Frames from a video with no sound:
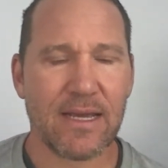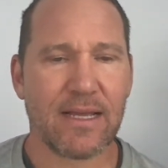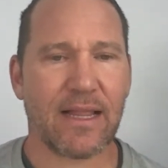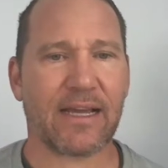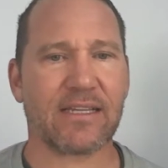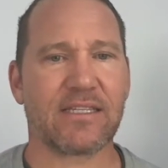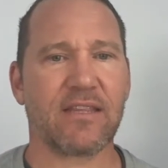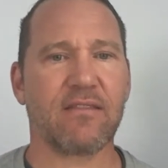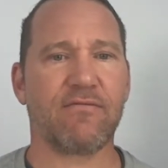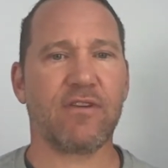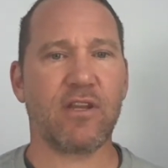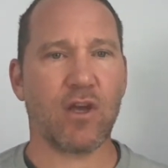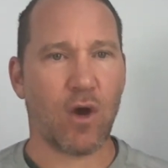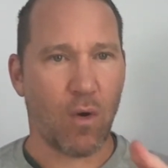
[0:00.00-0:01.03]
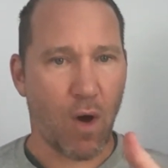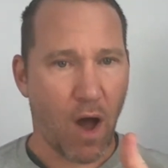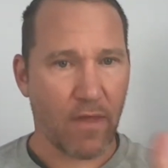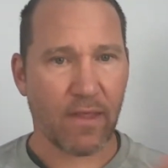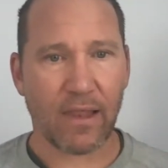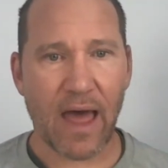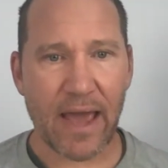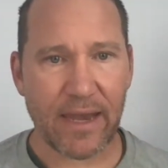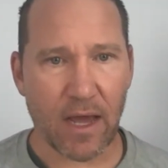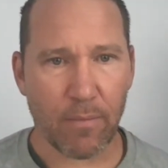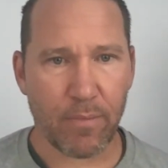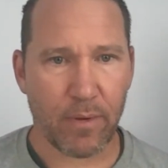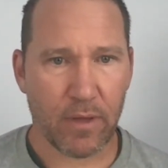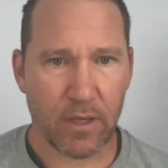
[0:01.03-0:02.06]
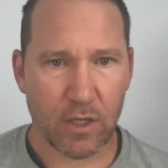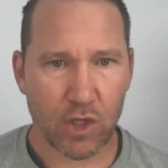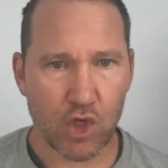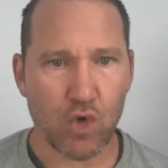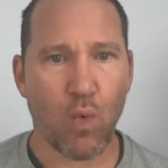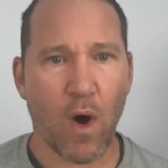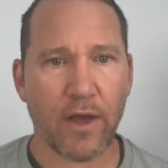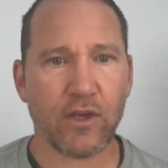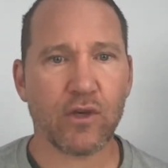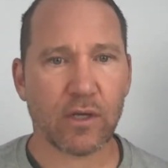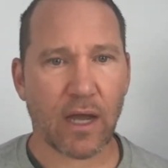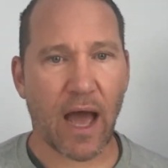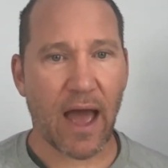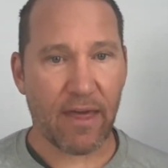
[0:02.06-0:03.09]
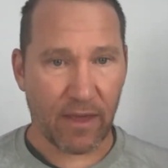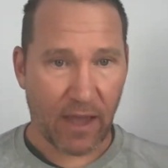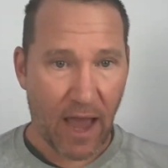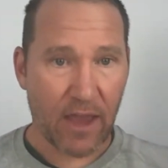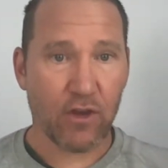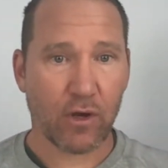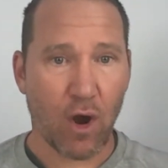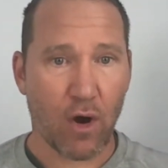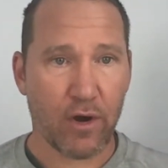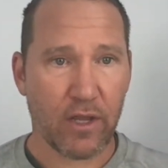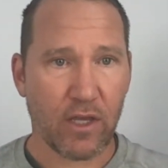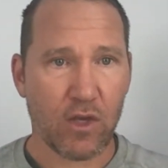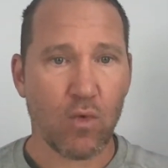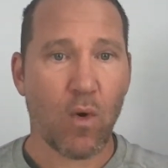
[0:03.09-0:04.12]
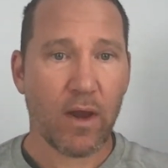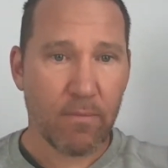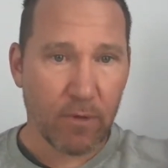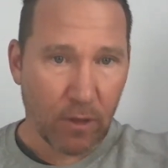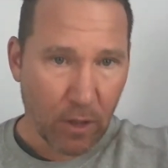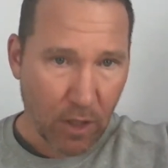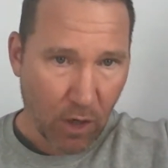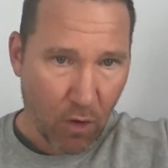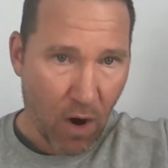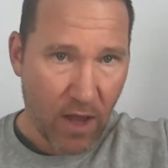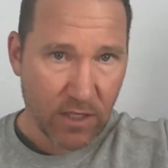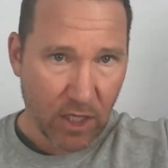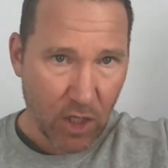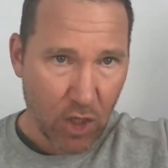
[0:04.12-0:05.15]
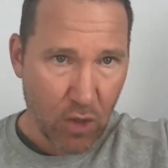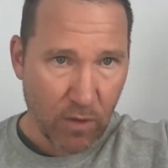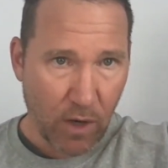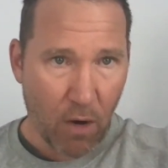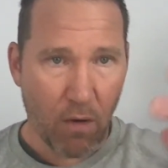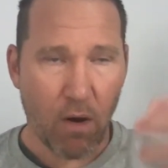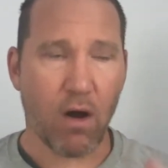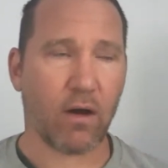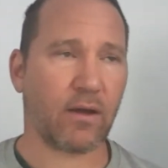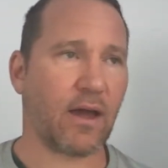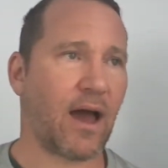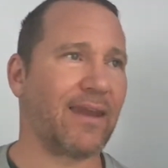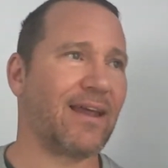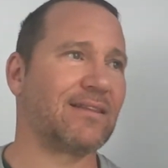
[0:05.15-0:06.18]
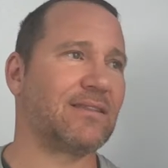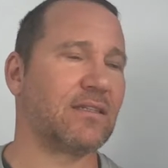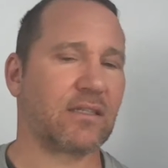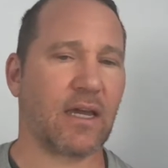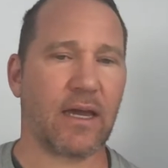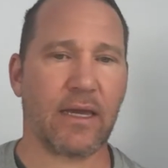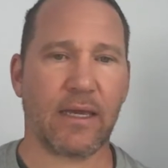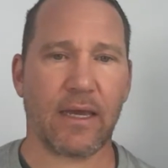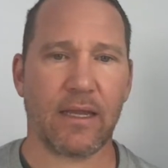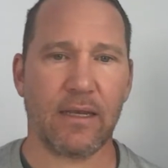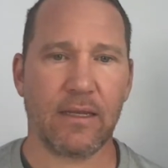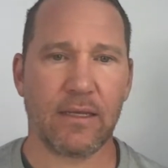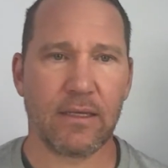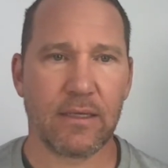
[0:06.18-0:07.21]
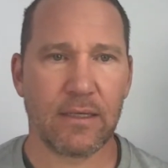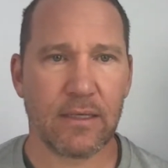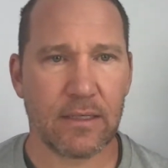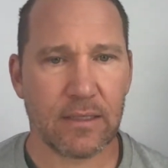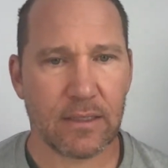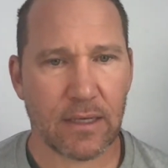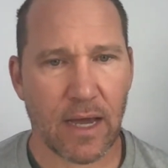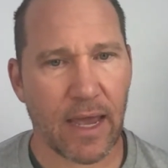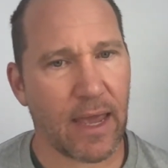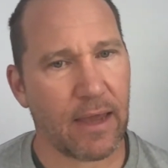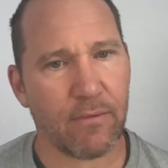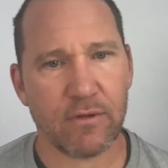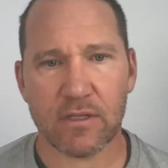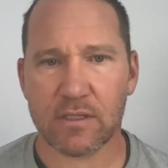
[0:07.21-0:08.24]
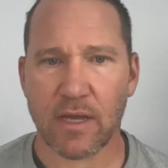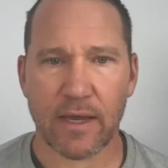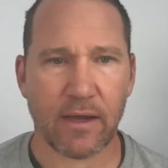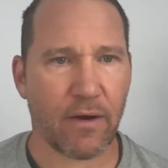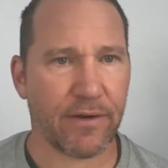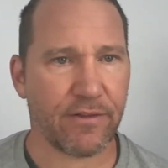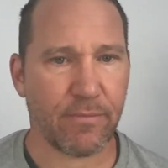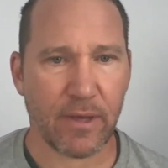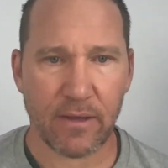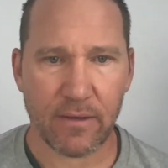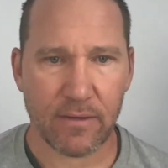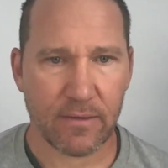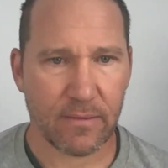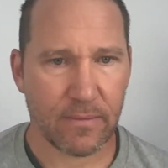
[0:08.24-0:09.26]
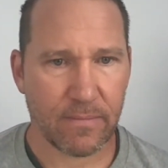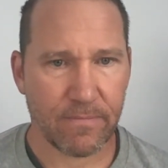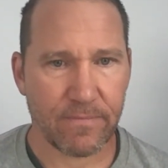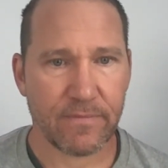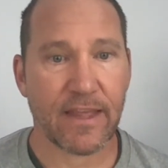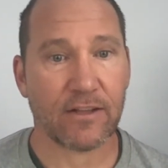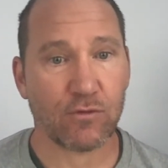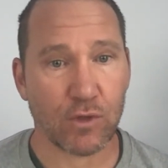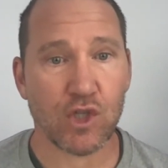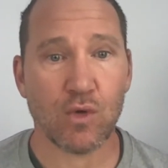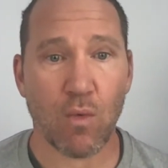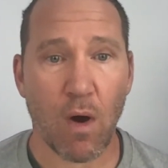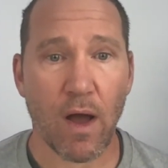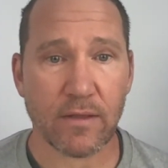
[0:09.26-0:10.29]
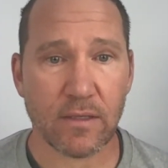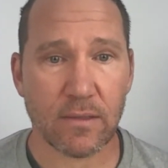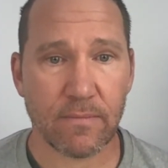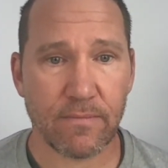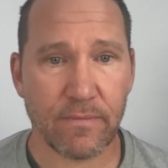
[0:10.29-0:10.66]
Like I said in the video, on the lineup, you want your guy, the guy you're guarding, you want him to look across at you and go, oh, God, not this guy again. I hate when this guy guards me. That's what you want.